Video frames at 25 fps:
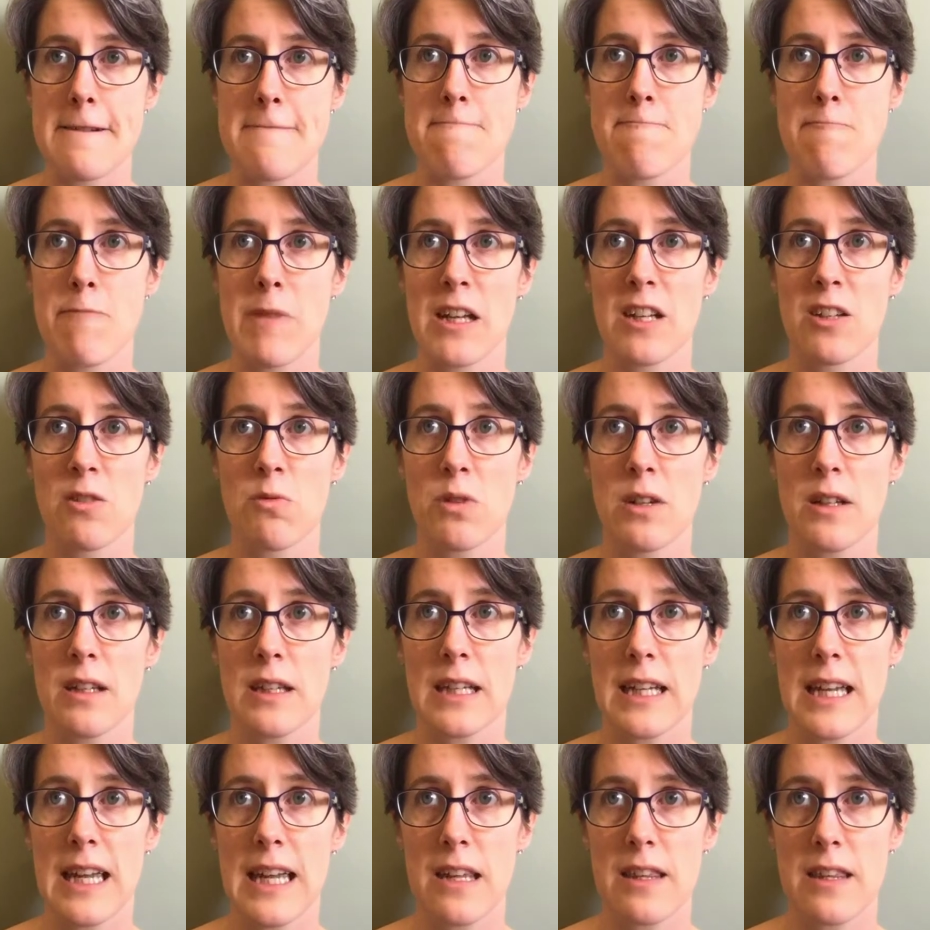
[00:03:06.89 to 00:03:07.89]
Because one of the
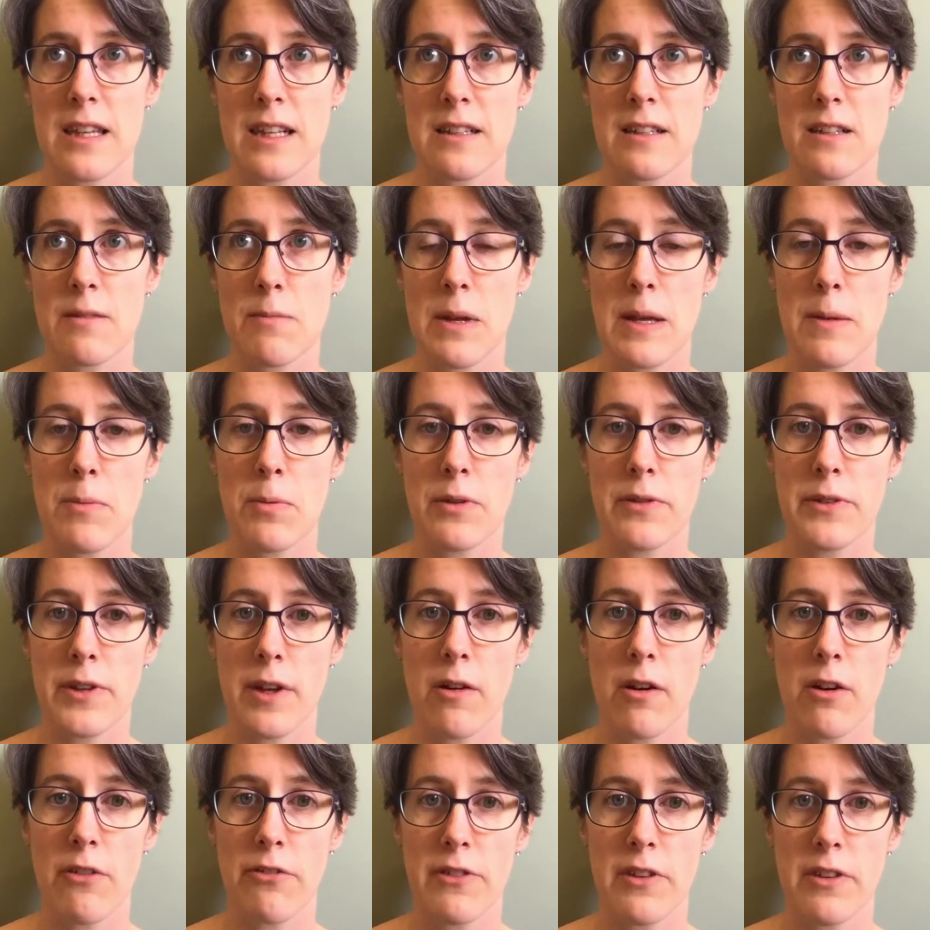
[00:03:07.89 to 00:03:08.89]
key things that people don't
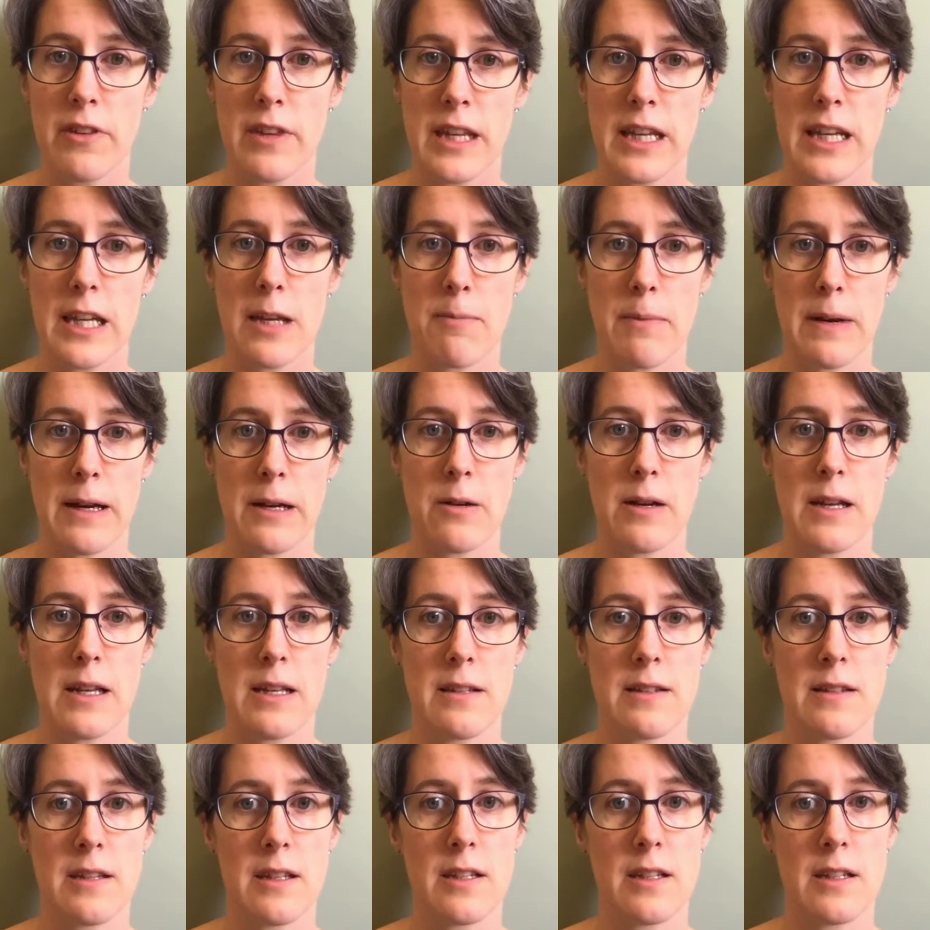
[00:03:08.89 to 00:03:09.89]
often think about
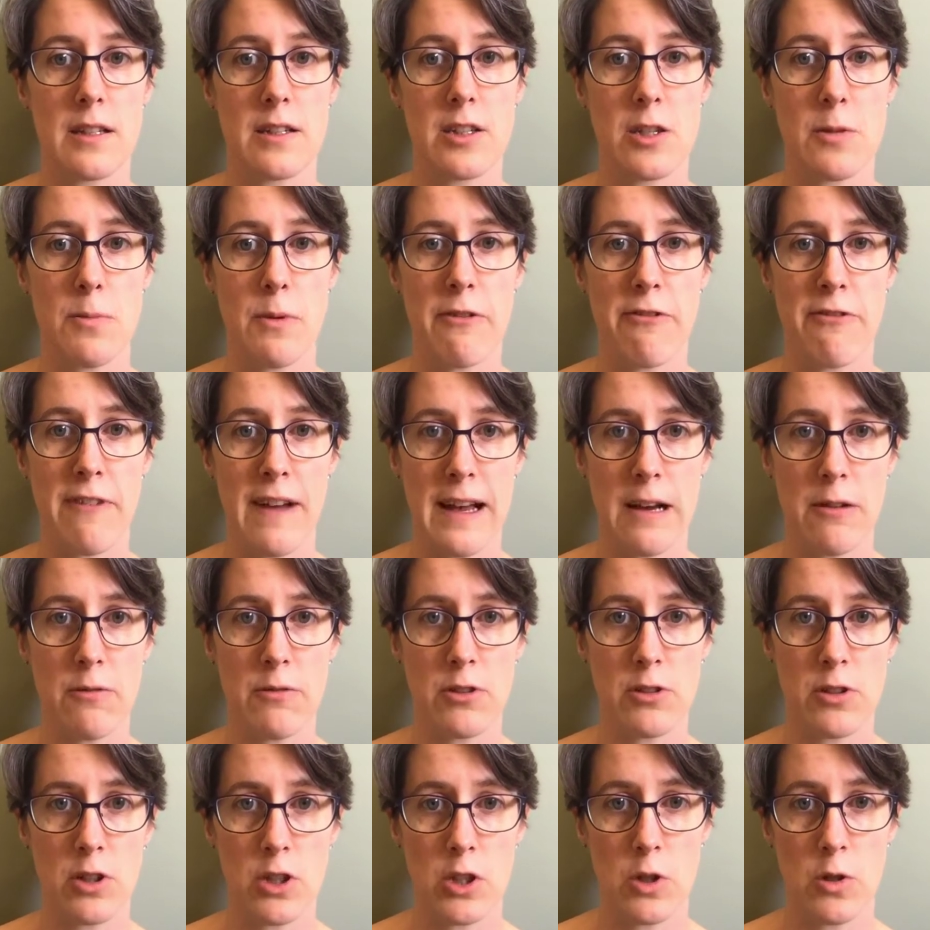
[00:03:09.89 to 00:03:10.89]
is that to be found
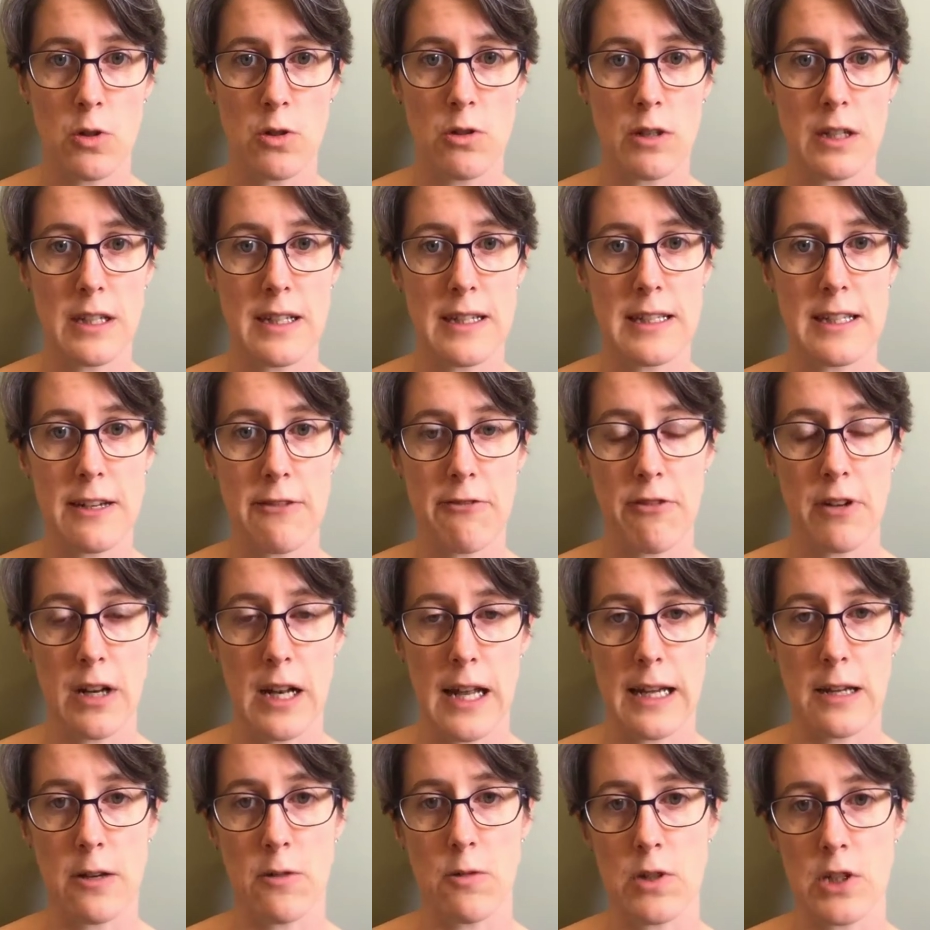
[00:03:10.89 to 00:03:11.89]
on Google in different
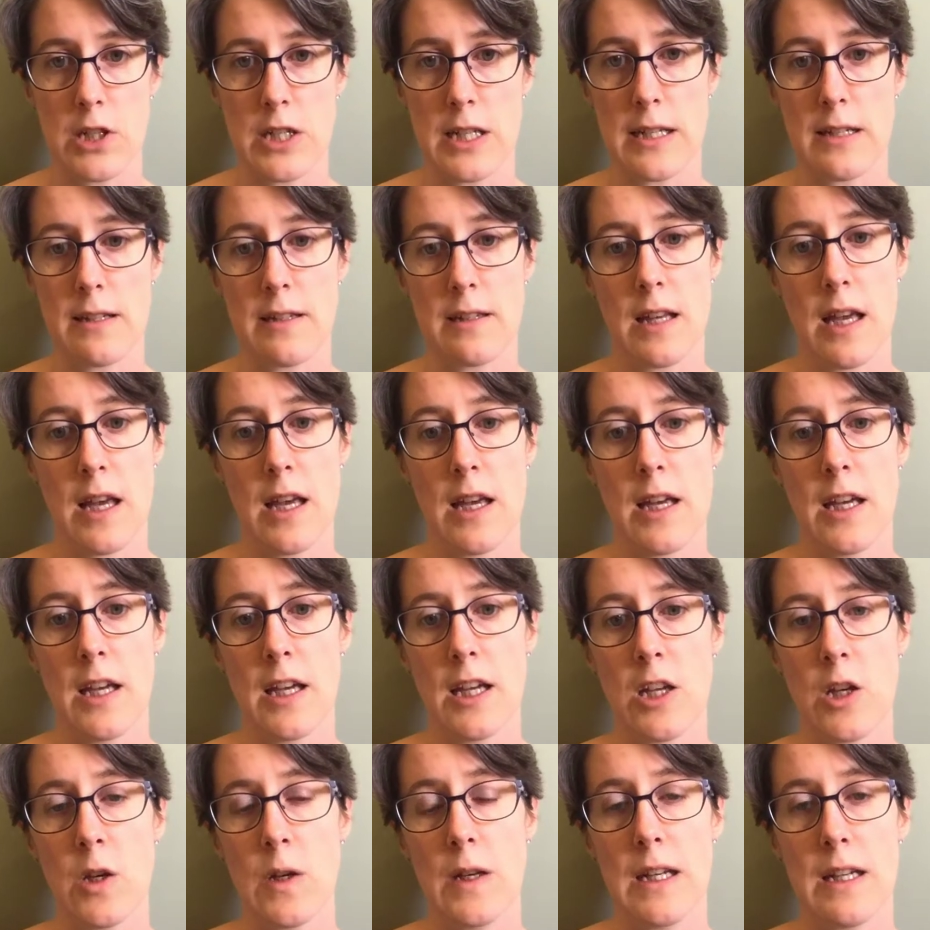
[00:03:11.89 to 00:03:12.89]
languages,
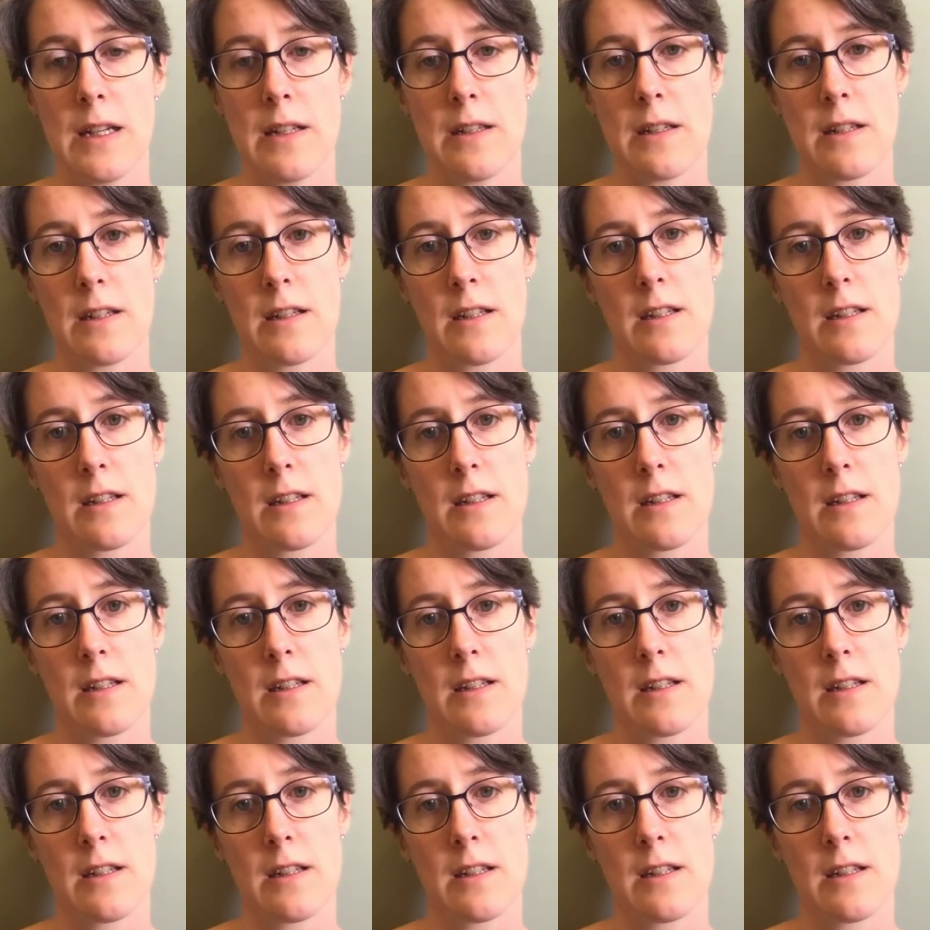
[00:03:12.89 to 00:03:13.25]
you need to